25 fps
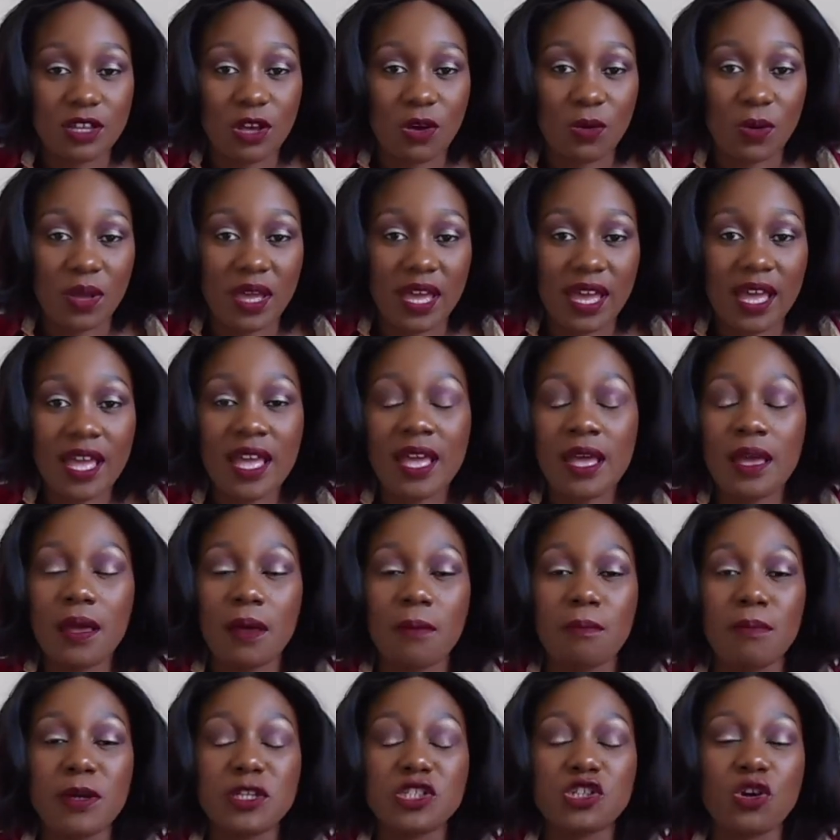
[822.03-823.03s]
Okay,
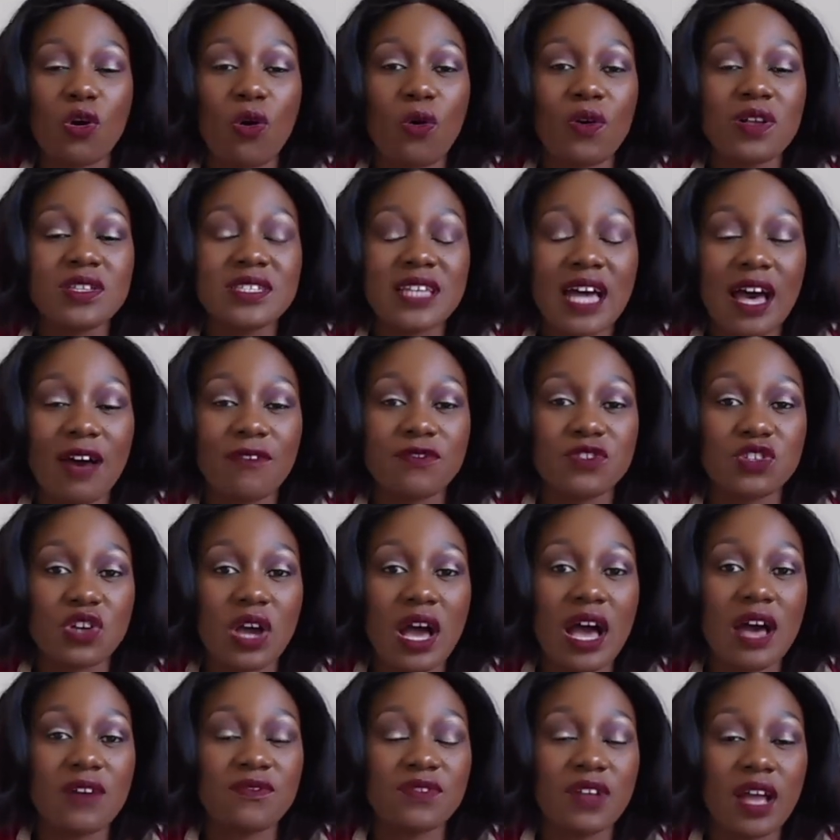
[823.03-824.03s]
but you always have to
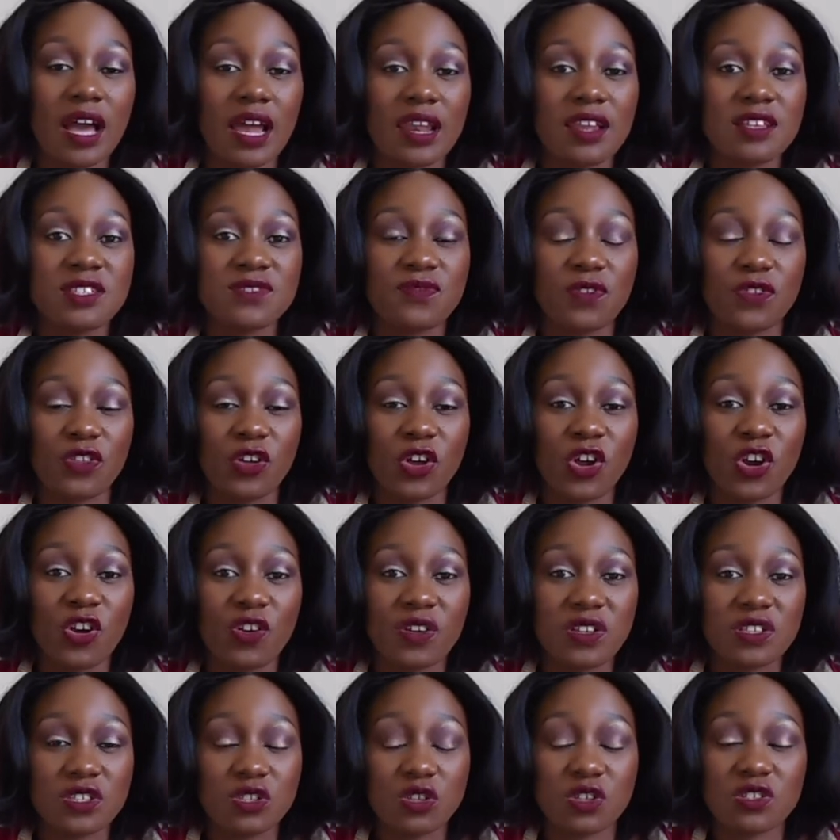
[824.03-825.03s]
have colors for the crease.